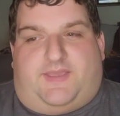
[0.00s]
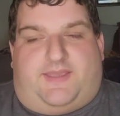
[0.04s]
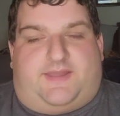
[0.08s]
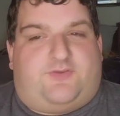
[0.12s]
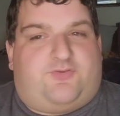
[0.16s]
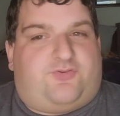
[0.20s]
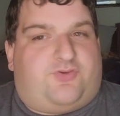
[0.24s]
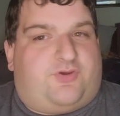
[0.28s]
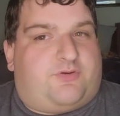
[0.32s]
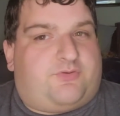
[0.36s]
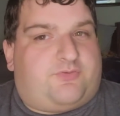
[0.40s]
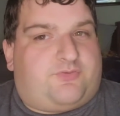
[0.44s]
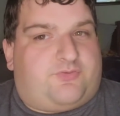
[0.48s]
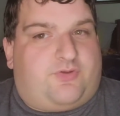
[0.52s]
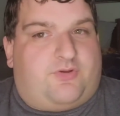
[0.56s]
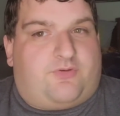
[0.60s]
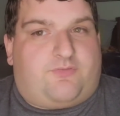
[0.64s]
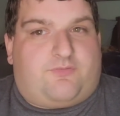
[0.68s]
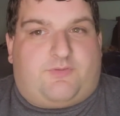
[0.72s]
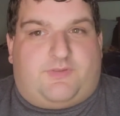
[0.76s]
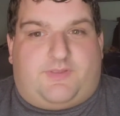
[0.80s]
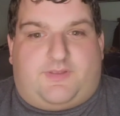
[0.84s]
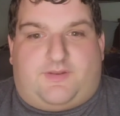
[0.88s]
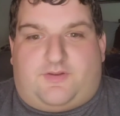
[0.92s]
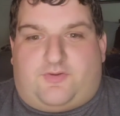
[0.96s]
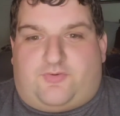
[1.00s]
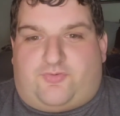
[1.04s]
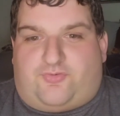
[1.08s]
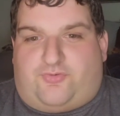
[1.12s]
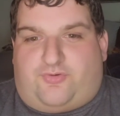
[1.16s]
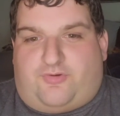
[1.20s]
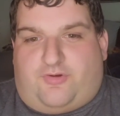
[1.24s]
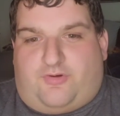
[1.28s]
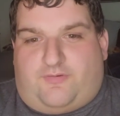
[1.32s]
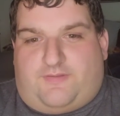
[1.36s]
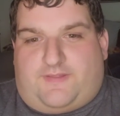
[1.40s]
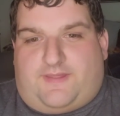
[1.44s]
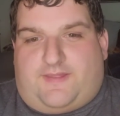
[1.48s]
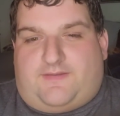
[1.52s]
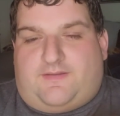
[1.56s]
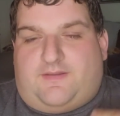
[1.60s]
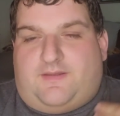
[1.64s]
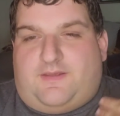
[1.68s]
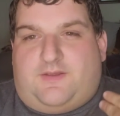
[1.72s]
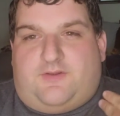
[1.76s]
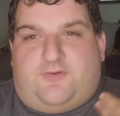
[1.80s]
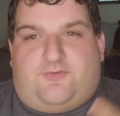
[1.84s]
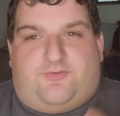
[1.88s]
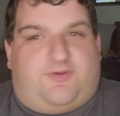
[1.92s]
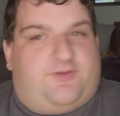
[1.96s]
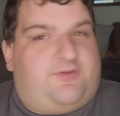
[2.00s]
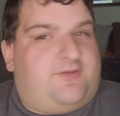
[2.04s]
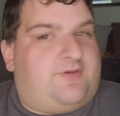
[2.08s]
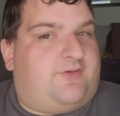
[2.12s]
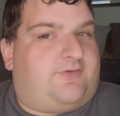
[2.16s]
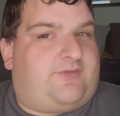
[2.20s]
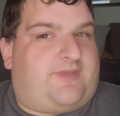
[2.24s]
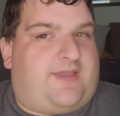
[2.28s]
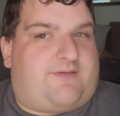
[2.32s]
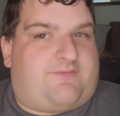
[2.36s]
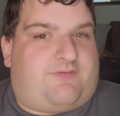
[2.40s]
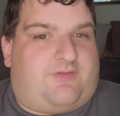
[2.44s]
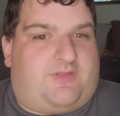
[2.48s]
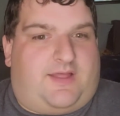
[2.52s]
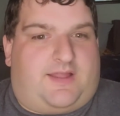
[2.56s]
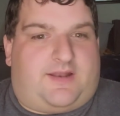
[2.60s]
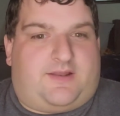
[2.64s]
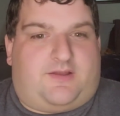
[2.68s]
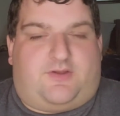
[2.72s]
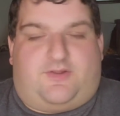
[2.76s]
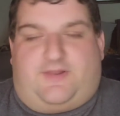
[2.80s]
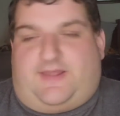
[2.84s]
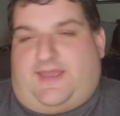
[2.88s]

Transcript: And Sharon Stone really does show that she does have a lot of